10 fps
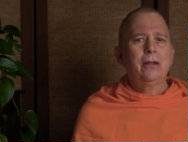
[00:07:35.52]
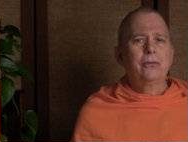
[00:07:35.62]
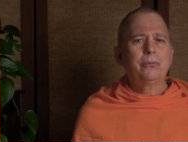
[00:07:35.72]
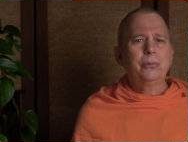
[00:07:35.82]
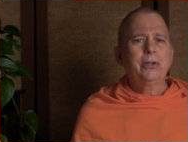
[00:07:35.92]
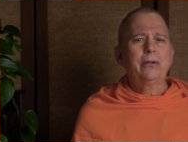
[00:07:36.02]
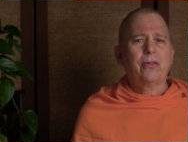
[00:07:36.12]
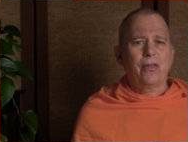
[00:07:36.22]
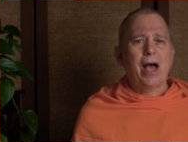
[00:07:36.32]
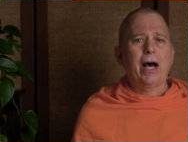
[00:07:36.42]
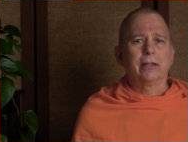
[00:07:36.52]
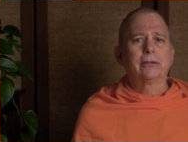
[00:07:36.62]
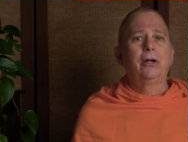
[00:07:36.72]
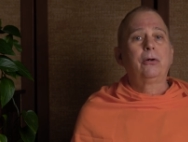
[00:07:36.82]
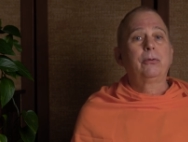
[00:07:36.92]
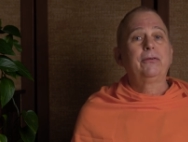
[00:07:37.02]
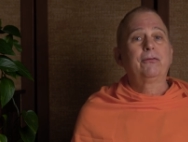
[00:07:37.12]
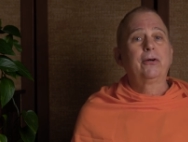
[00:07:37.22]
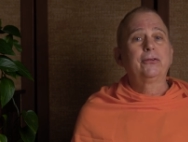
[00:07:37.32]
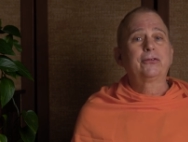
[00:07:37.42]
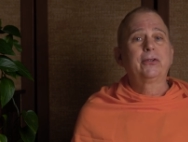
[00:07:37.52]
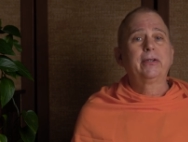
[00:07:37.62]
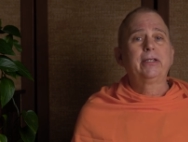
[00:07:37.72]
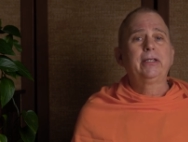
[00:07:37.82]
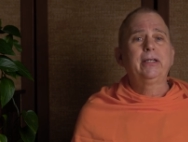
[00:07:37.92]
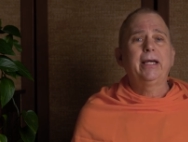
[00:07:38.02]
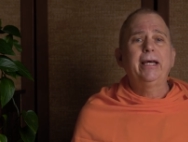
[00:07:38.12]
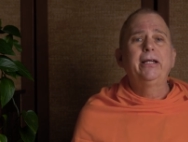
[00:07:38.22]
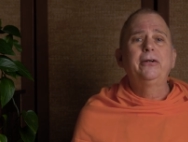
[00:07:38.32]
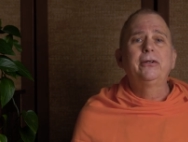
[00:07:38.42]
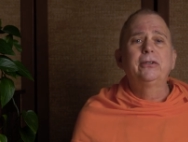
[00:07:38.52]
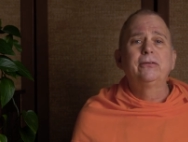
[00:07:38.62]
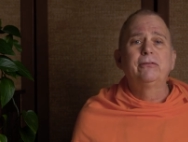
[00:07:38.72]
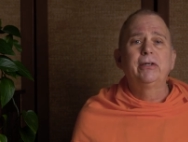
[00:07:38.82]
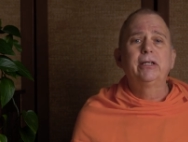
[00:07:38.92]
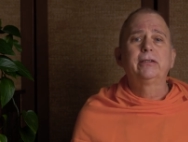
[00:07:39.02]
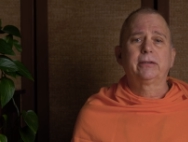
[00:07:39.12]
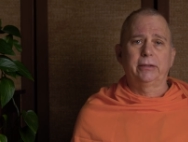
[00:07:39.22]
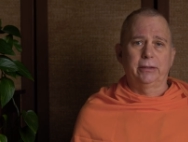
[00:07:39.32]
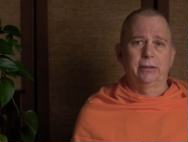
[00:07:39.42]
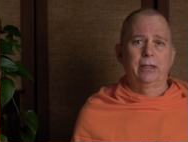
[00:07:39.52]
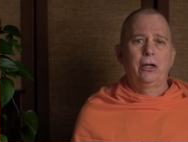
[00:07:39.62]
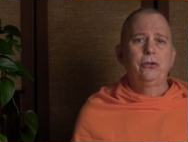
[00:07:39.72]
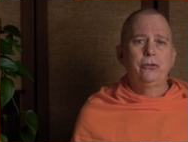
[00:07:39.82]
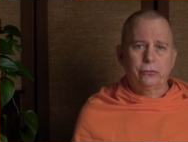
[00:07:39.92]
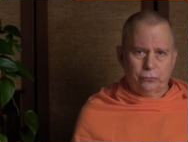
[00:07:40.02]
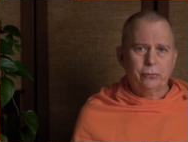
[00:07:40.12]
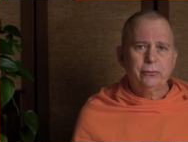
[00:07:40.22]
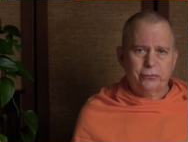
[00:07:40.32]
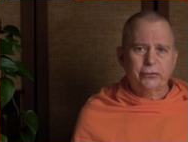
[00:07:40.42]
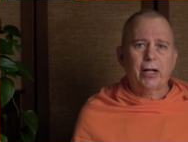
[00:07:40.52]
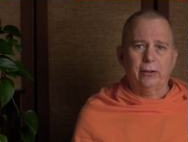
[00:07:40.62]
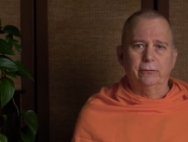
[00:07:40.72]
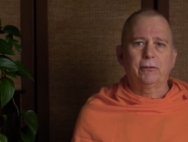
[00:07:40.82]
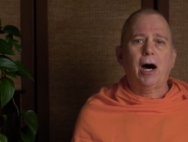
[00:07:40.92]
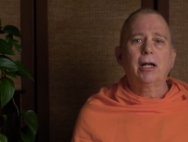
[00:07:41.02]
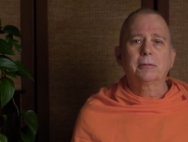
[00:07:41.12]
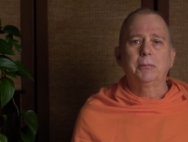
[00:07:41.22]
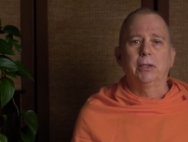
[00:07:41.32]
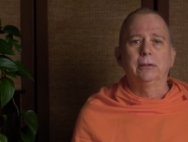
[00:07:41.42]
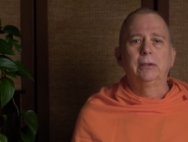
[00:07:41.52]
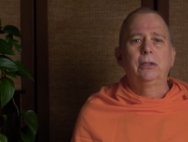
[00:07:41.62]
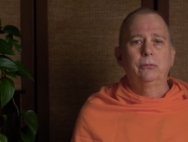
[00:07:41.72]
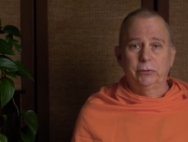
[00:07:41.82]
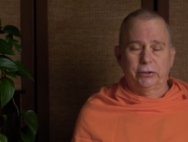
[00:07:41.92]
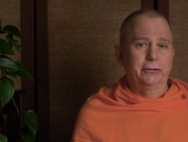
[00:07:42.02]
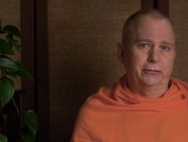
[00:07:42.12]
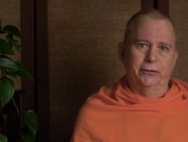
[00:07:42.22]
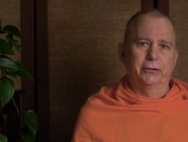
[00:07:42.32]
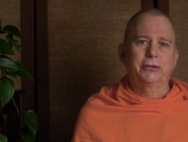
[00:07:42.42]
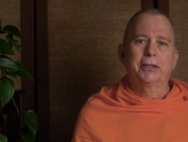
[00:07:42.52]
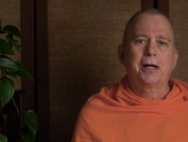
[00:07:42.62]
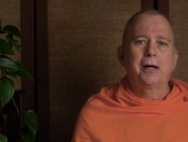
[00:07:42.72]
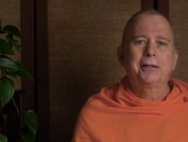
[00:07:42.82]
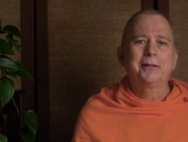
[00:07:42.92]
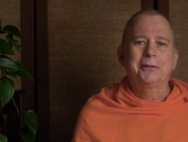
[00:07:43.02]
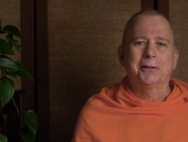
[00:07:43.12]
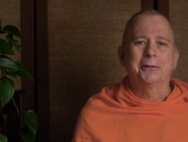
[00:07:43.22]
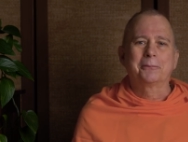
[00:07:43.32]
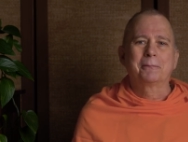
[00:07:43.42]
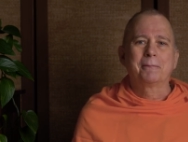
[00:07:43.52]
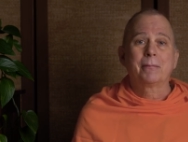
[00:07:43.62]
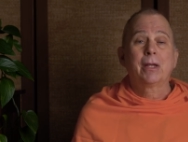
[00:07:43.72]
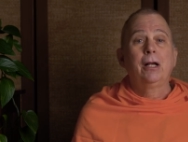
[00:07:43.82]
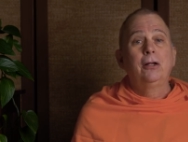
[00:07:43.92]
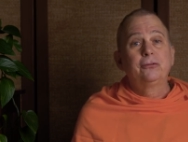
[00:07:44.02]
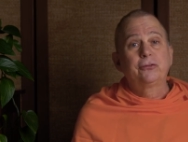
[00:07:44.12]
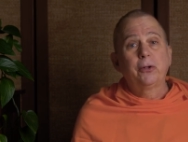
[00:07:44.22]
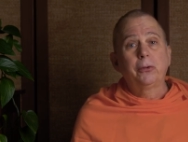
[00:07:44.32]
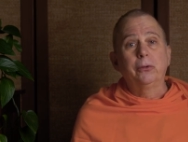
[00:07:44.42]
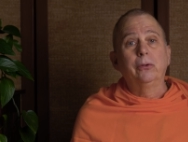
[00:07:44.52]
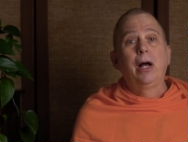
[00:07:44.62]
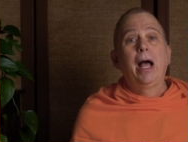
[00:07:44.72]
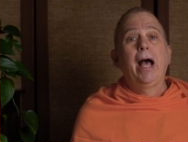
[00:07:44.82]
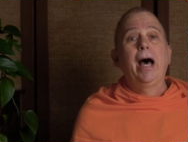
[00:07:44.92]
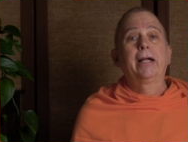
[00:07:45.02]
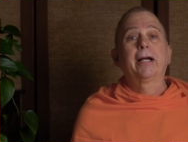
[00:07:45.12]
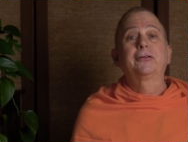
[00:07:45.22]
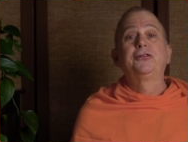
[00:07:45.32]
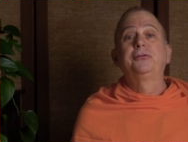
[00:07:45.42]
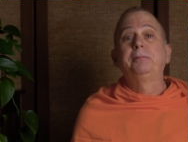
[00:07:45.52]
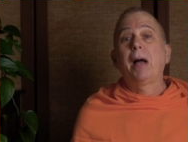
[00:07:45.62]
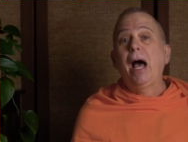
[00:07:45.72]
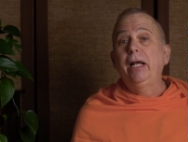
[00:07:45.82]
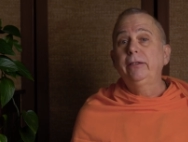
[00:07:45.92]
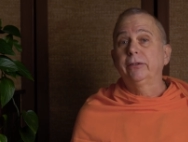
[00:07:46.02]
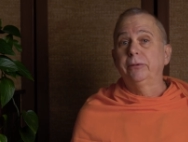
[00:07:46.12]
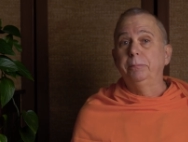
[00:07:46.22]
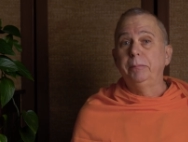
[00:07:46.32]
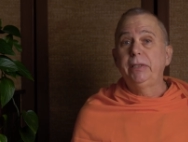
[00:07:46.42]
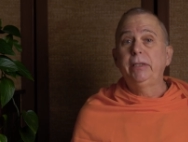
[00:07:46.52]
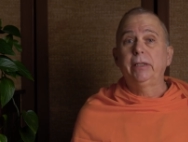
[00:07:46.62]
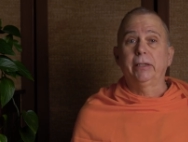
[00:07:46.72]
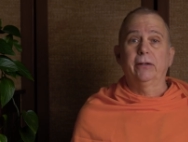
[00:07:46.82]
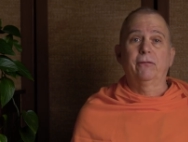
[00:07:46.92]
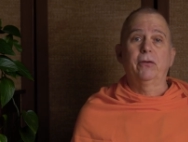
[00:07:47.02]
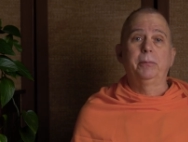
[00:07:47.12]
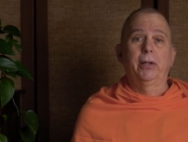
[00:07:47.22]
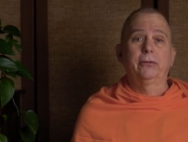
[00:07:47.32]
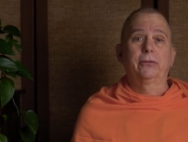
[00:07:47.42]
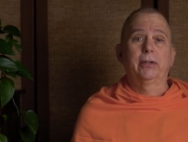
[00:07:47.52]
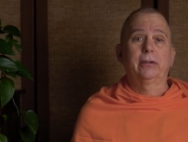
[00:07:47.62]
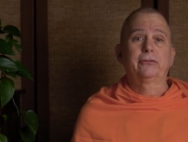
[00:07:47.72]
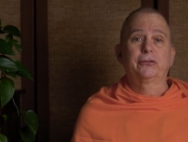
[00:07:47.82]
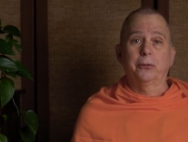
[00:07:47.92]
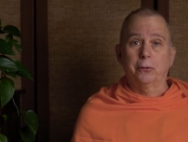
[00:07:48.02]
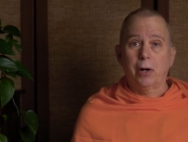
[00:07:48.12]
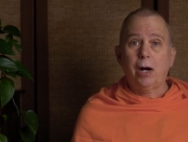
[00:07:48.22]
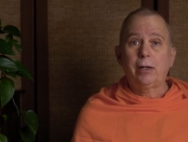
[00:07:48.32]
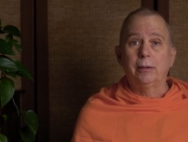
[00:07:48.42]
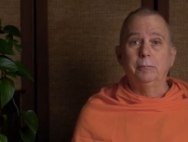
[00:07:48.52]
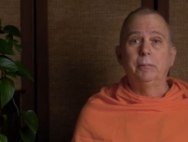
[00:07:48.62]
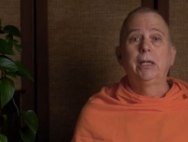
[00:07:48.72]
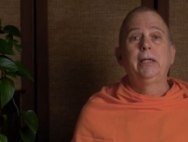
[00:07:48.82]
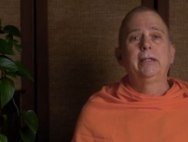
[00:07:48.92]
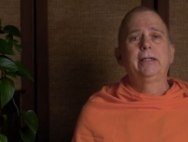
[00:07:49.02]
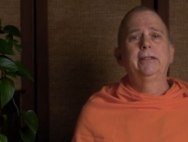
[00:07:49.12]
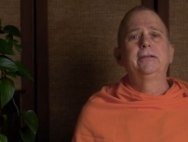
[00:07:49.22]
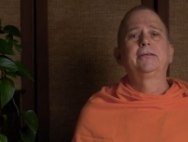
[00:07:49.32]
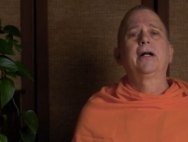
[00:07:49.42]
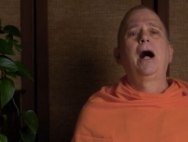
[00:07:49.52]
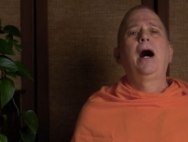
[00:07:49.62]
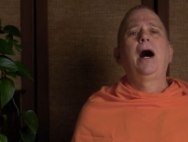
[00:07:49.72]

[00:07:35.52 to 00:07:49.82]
The word that refers to the inner divinity, your true self, Atma, which is Satchidananda. So, an expanded meaning of the mantra soham is,